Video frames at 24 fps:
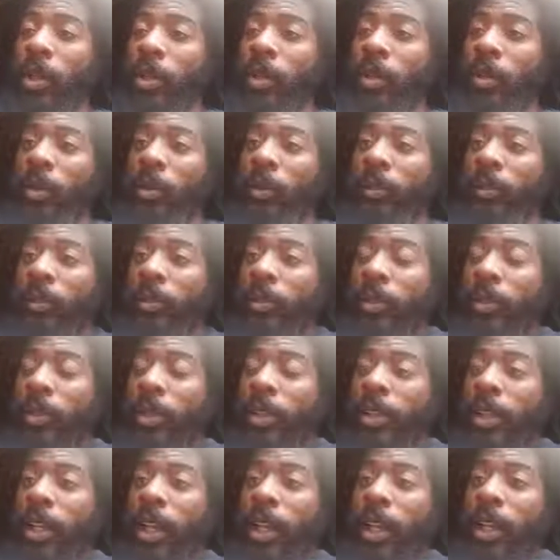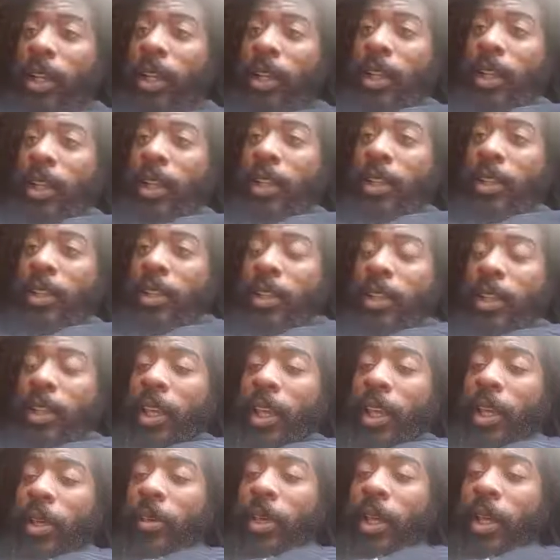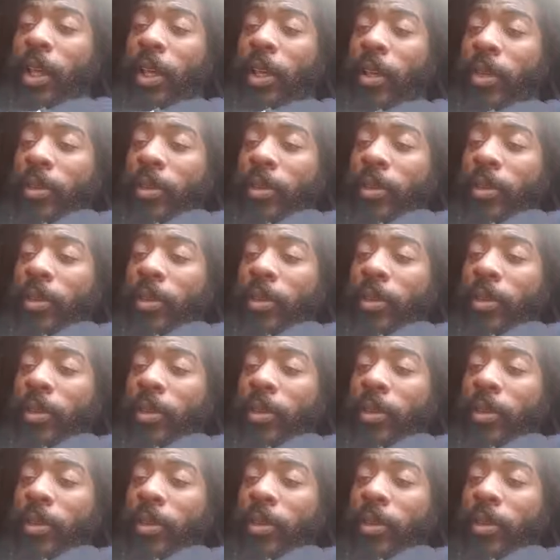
from when satellites came out.